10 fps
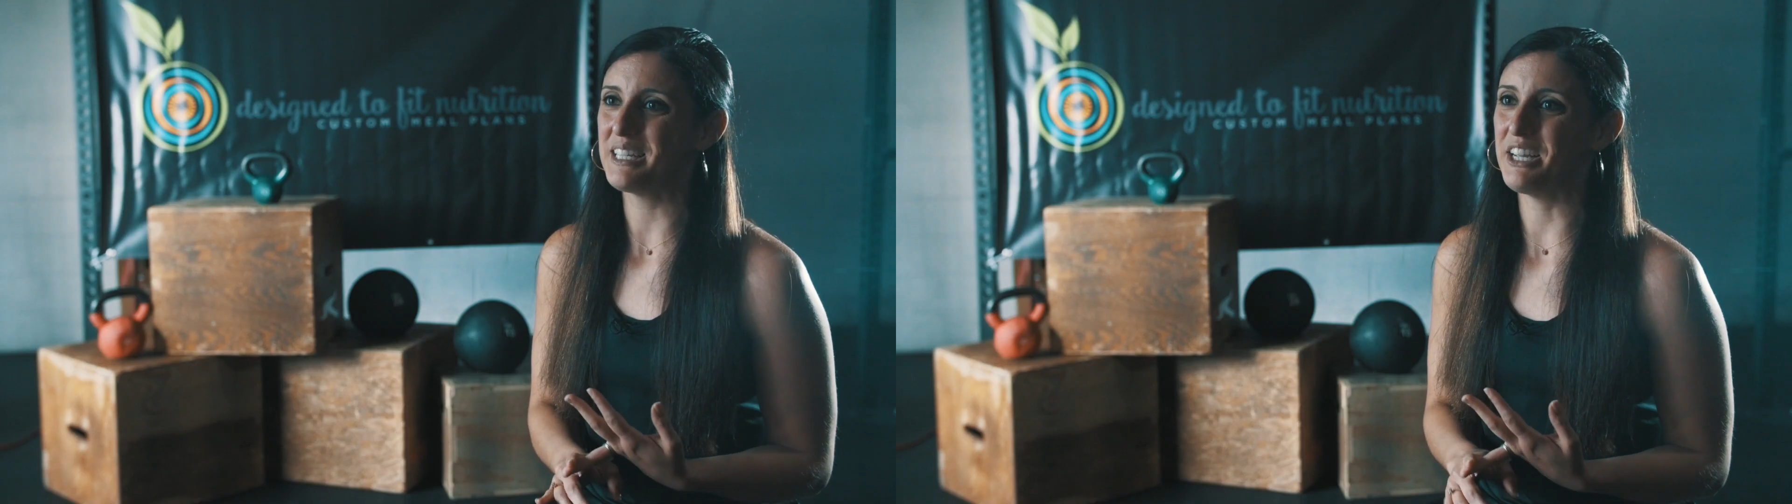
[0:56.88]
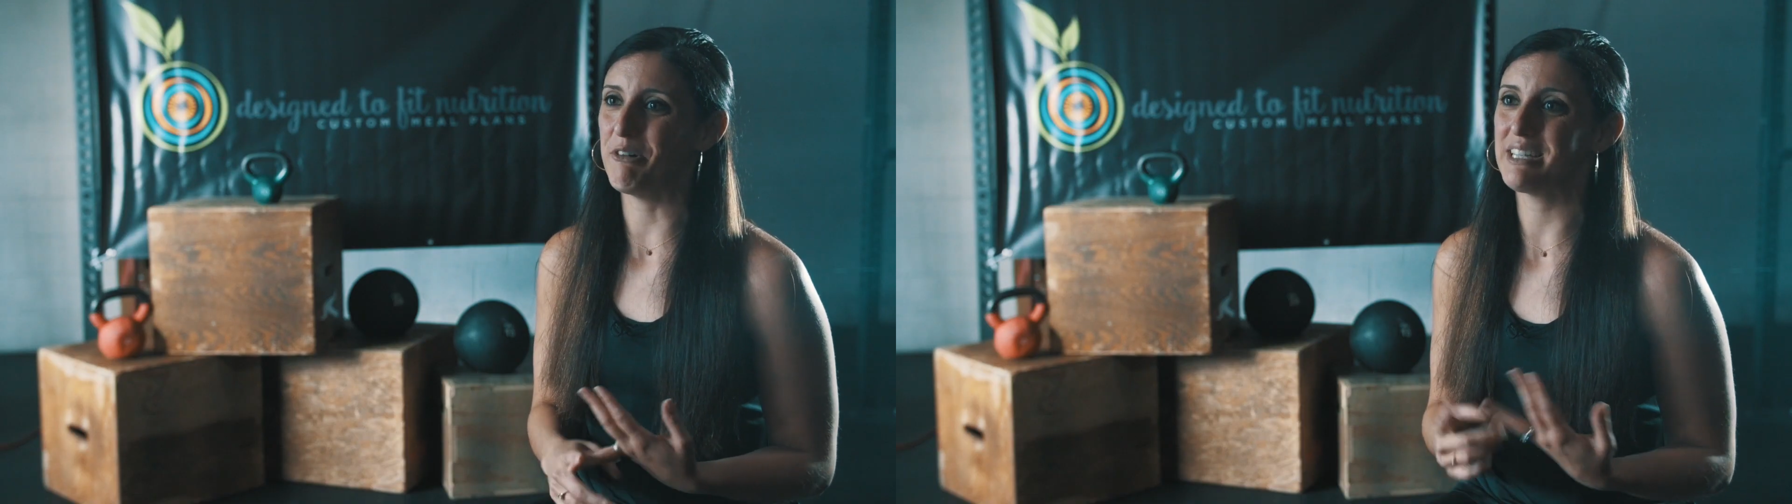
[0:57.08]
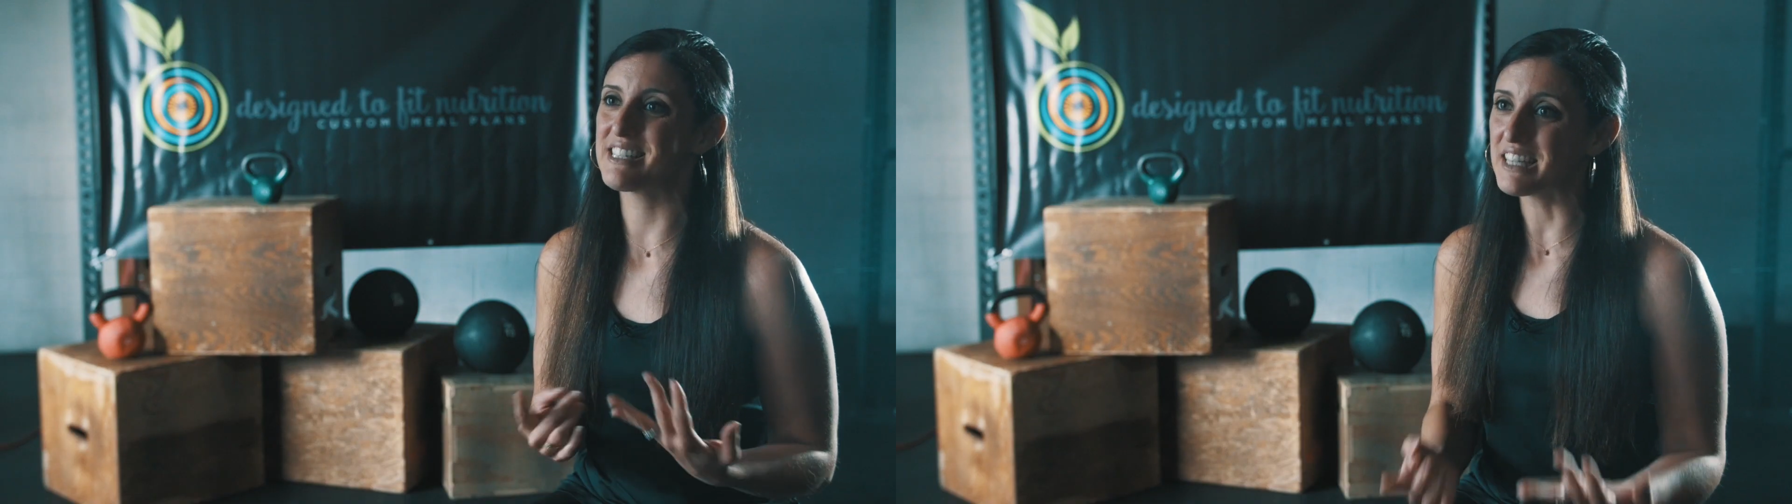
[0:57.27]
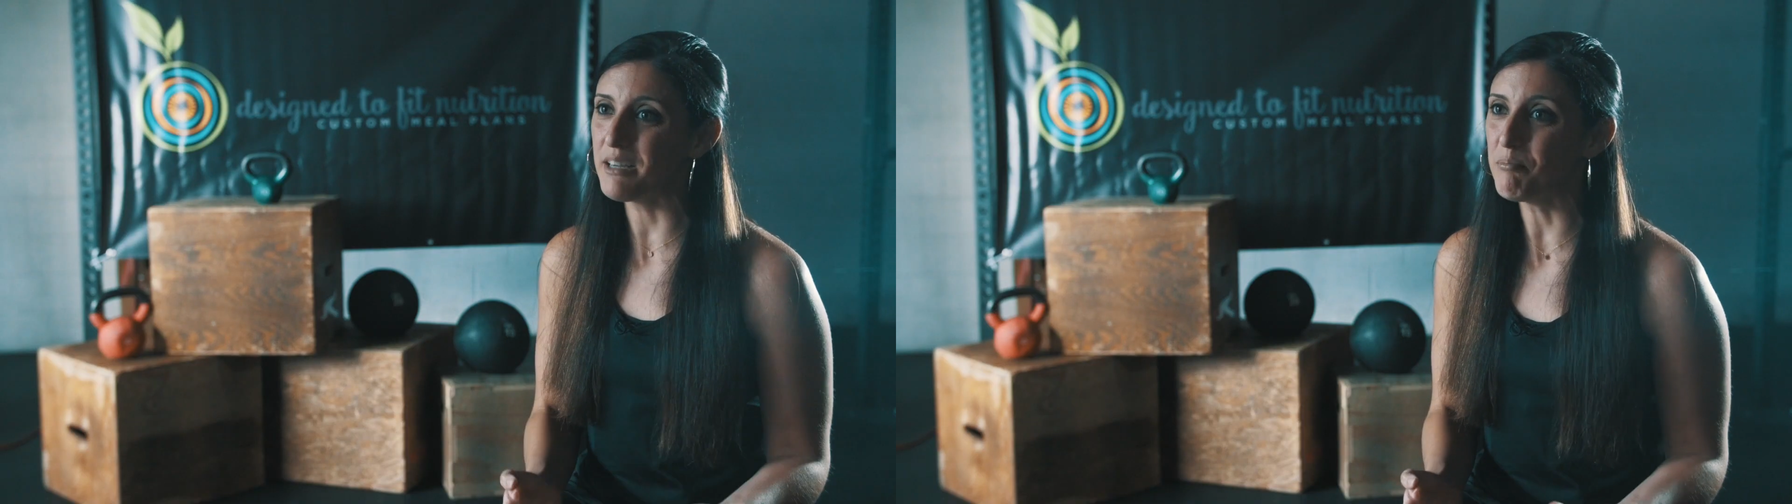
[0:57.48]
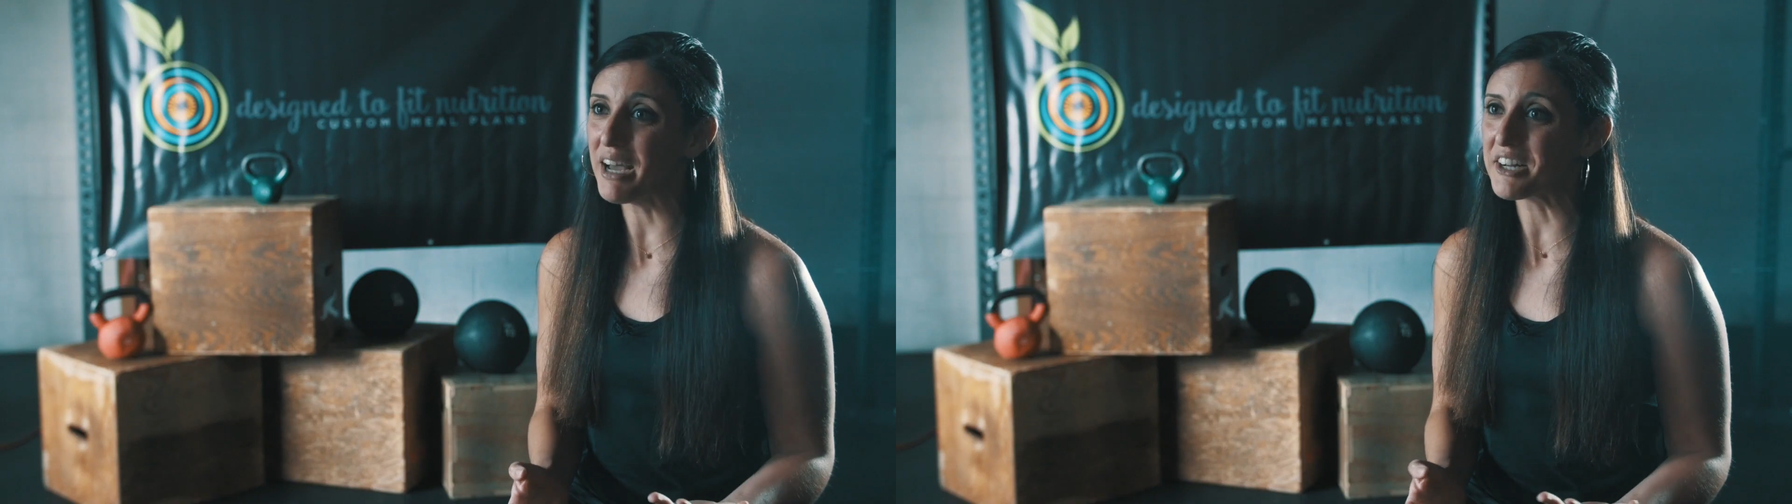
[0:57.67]
you know, I
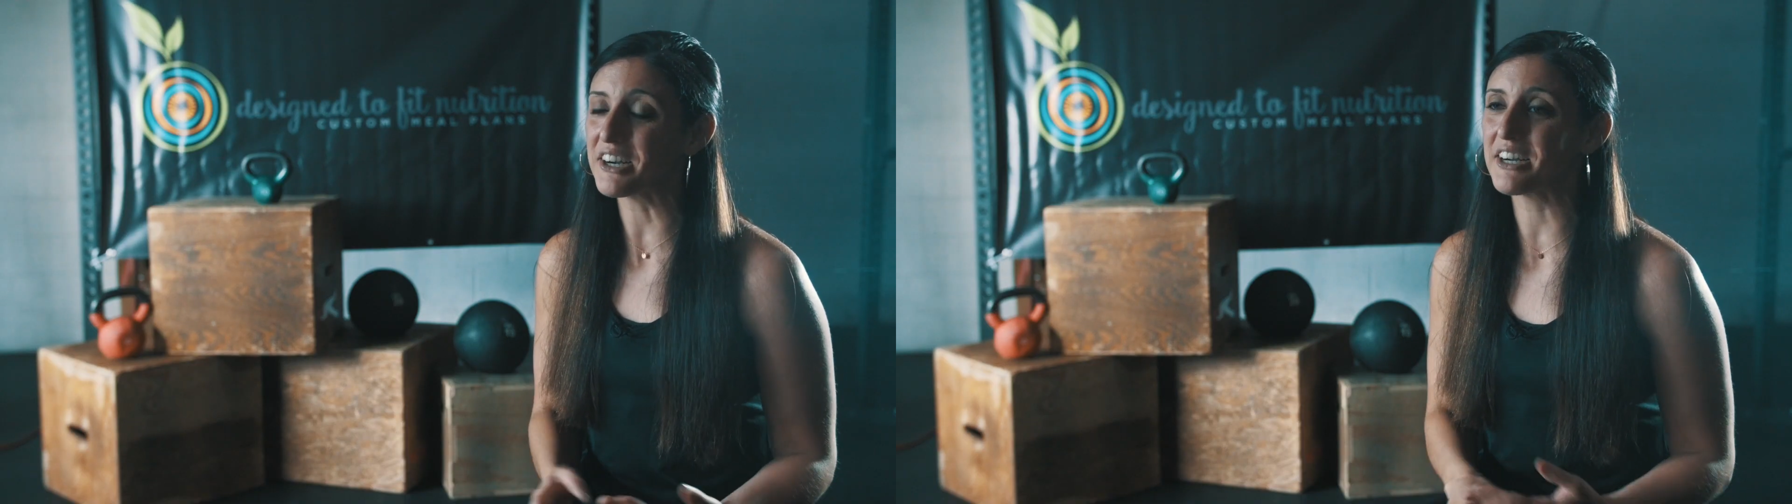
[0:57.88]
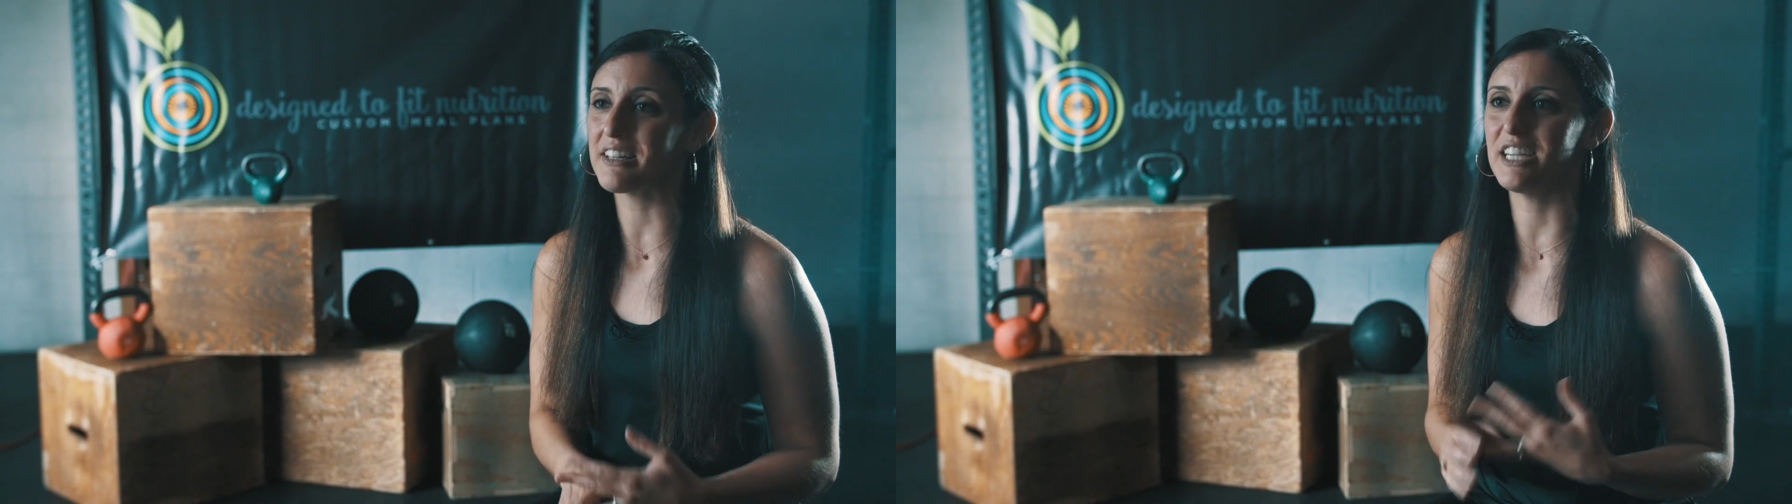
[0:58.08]
sleep better.